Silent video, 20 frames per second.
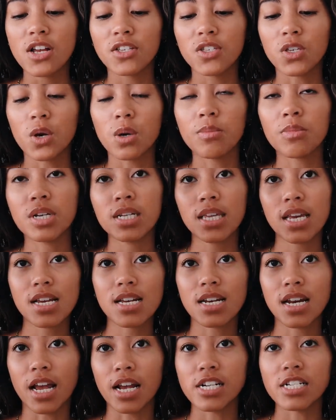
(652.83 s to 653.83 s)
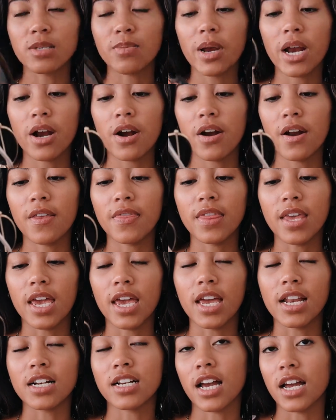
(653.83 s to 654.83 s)
So I'm bringing like a nice pair and
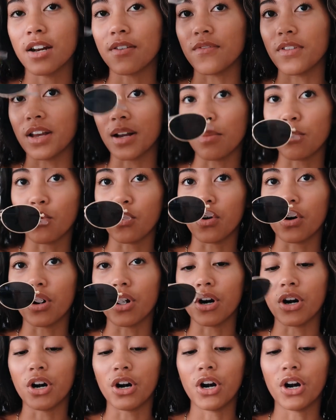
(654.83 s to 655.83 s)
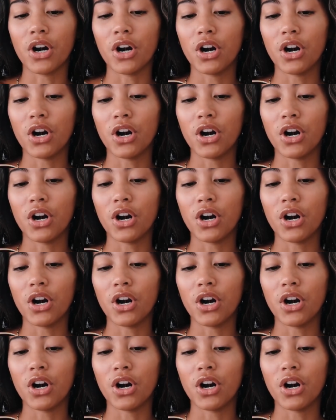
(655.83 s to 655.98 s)
then kind of like a more